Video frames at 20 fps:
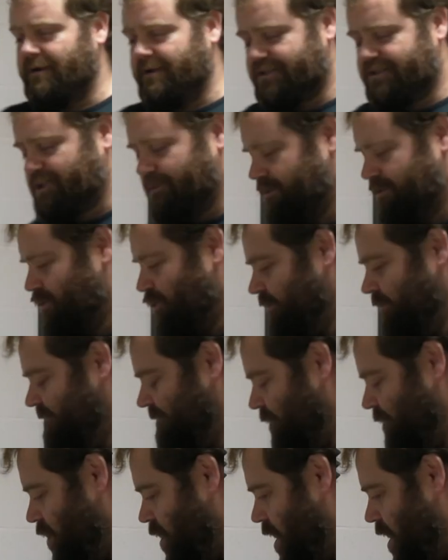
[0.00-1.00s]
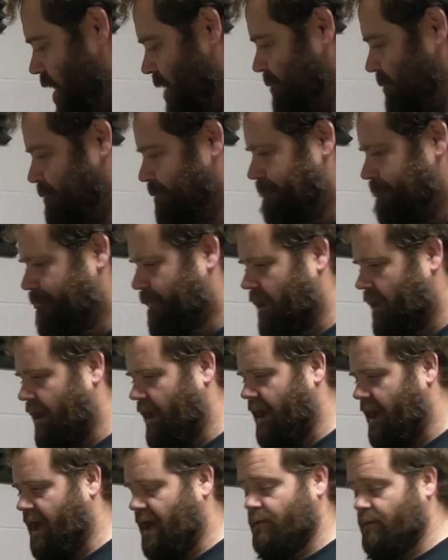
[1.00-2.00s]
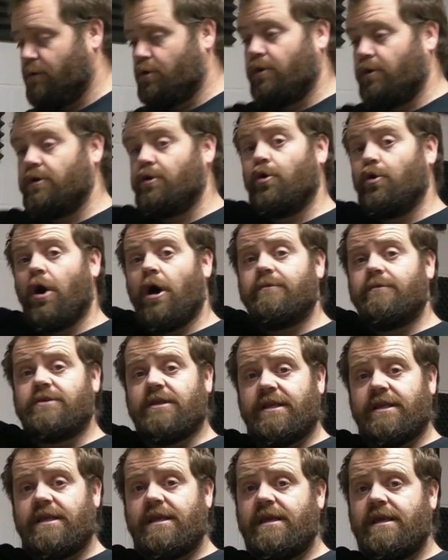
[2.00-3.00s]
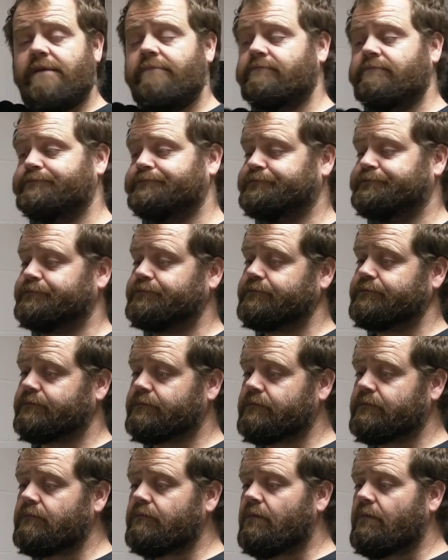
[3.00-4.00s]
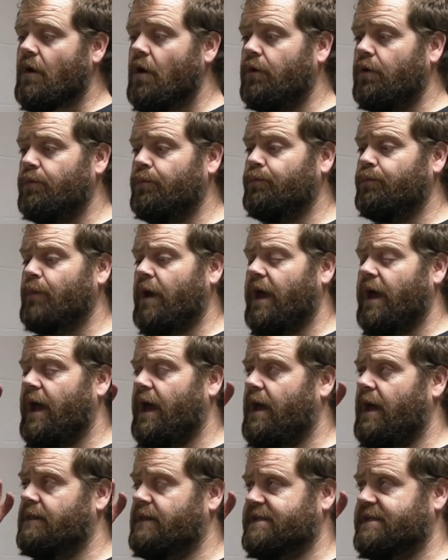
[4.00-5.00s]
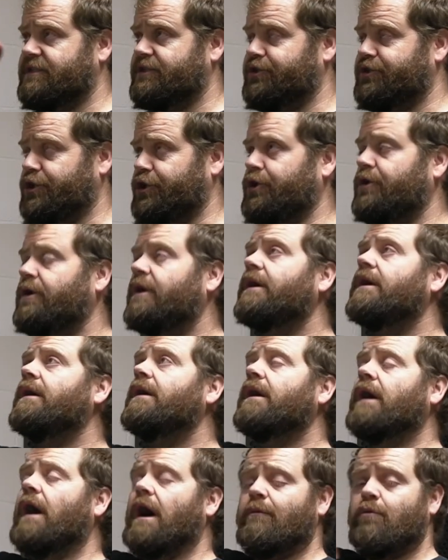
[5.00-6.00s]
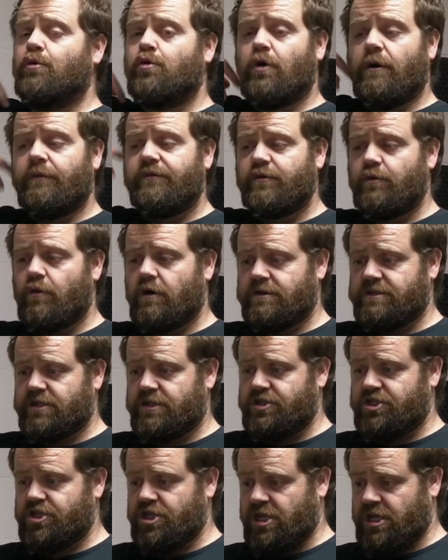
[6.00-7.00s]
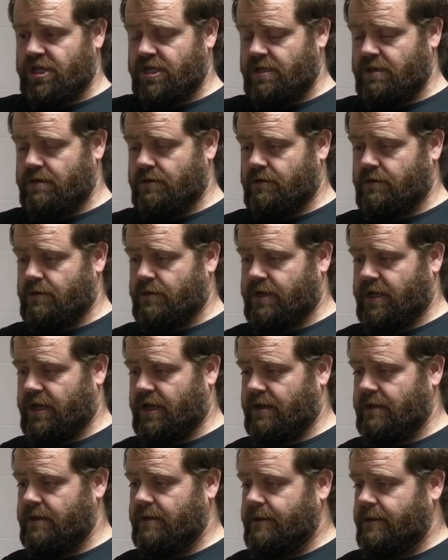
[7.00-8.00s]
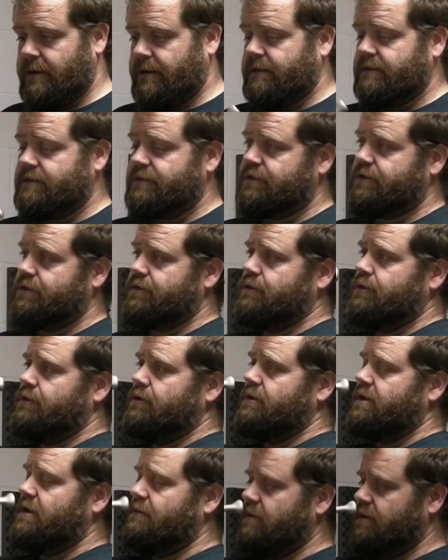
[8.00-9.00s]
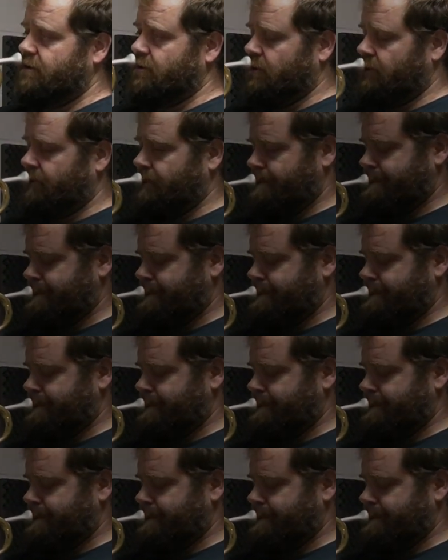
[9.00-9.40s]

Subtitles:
So we're going for, we're going to go up to an E on lesson two, and we'll go up towards a G, okay? So here we go.